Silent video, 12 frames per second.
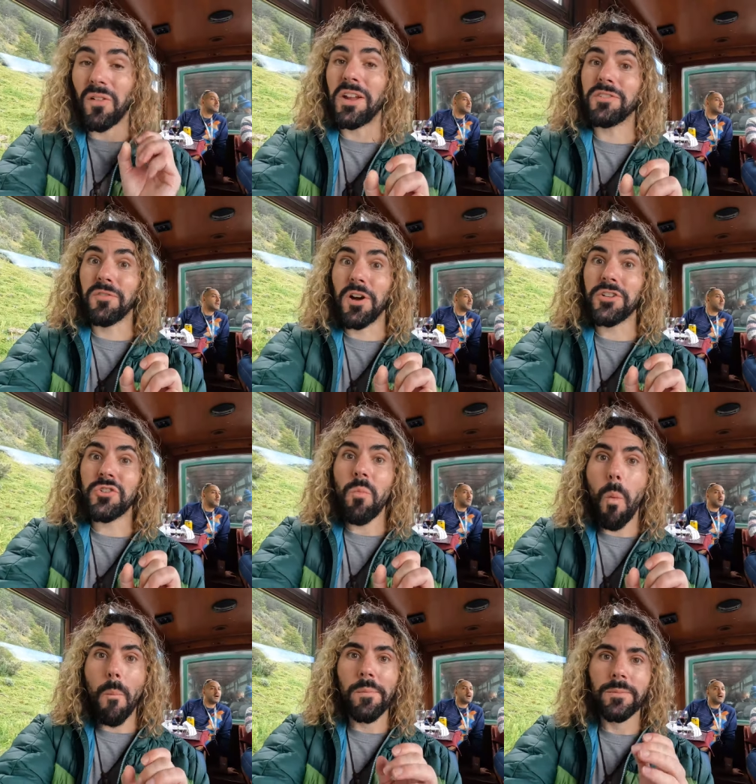That is fudge.
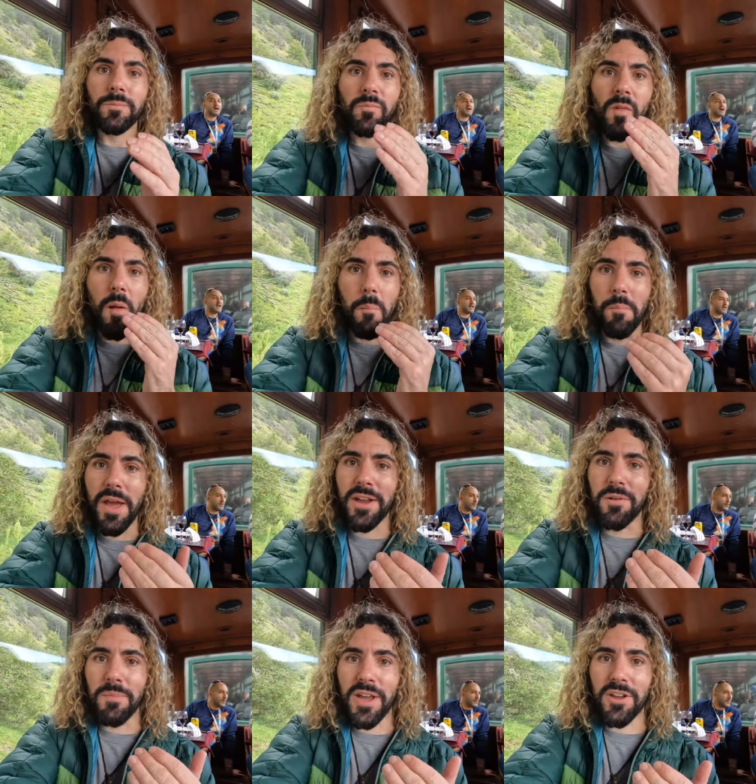
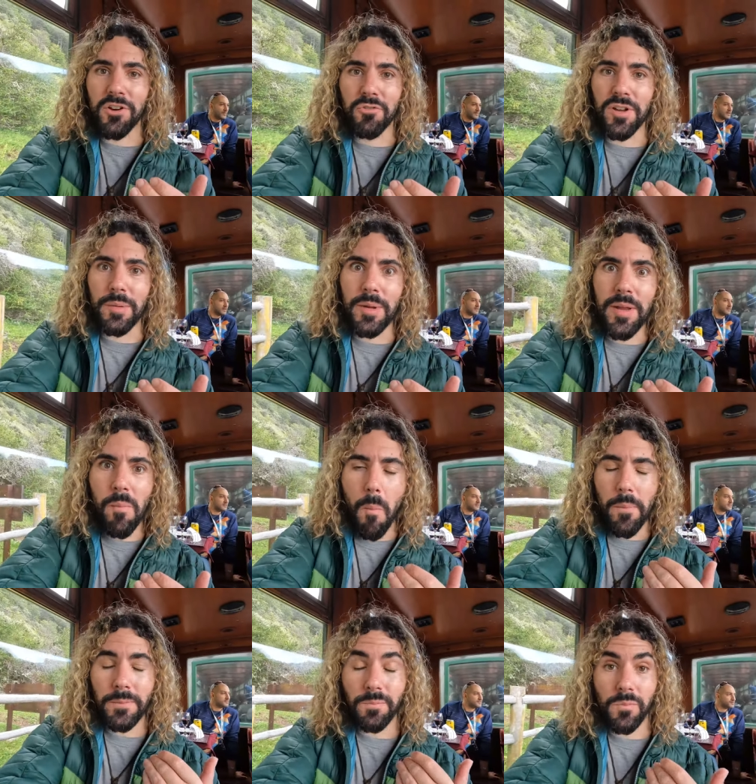Mega, mega creamy.
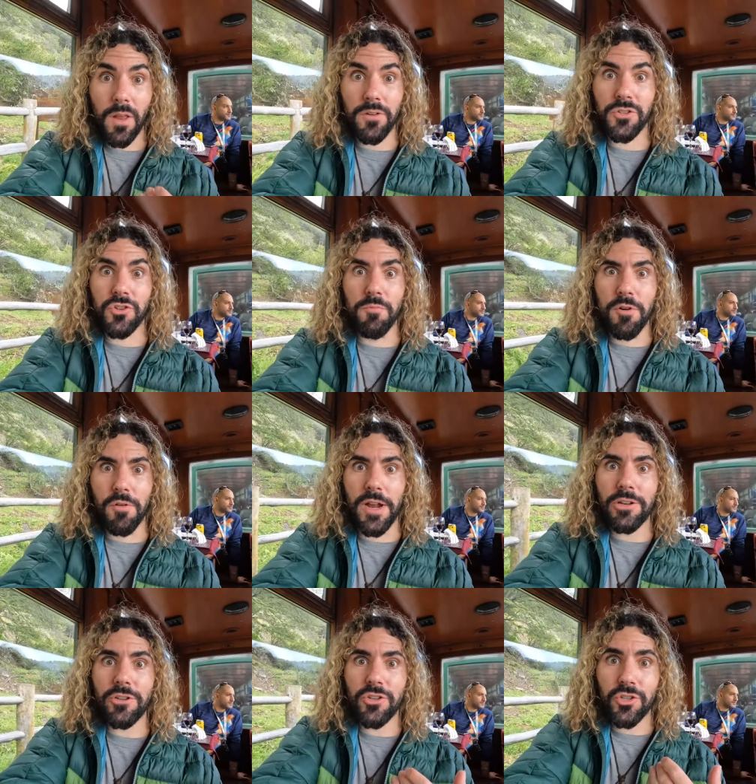Super
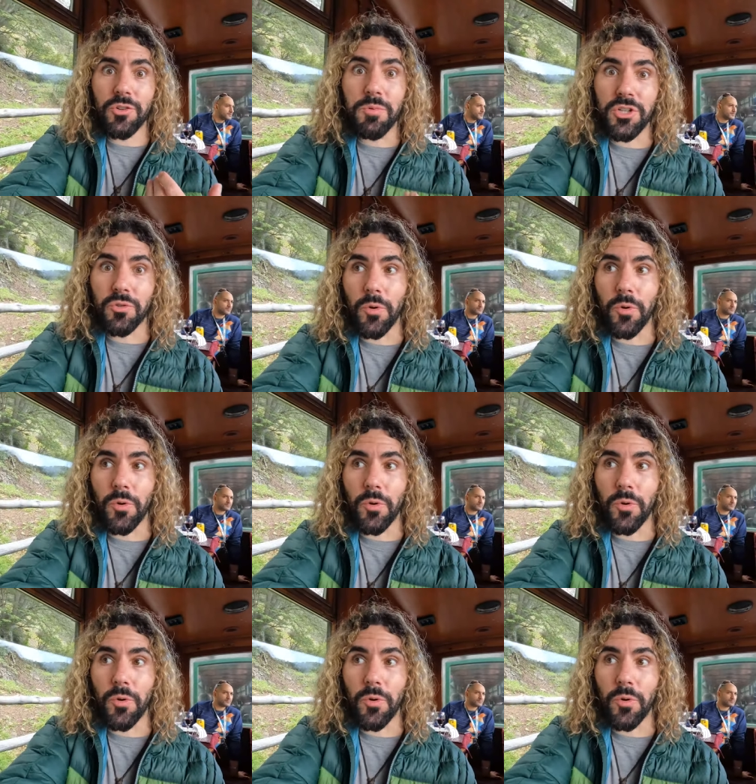rich, super